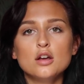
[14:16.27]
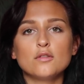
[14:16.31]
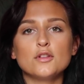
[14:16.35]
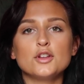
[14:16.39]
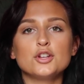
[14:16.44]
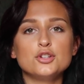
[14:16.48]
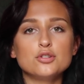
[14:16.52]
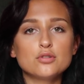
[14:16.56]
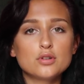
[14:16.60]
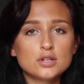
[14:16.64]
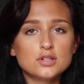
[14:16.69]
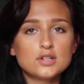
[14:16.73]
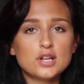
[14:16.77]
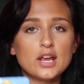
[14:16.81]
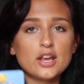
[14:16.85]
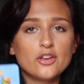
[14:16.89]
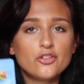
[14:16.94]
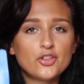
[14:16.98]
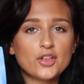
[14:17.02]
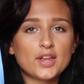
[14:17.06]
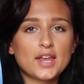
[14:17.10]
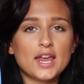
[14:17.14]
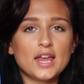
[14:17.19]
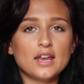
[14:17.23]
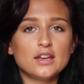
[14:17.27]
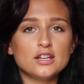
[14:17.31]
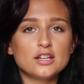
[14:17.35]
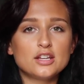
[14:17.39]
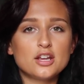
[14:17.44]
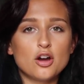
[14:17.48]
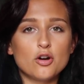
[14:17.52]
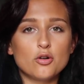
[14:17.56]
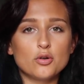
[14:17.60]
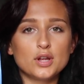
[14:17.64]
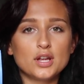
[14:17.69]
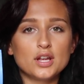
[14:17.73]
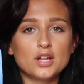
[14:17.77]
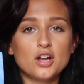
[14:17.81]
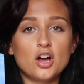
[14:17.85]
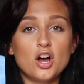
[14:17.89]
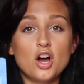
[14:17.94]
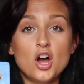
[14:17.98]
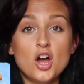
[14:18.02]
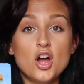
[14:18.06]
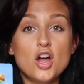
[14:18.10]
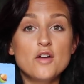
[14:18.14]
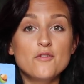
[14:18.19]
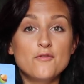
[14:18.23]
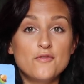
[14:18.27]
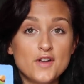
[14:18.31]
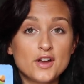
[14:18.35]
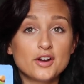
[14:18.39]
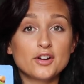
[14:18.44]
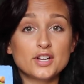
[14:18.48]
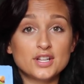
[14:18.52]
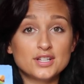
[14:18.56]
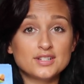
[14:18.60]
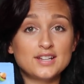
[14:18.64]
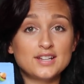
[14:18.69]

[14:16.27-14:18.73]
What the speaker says: Like you can taste the candy coating very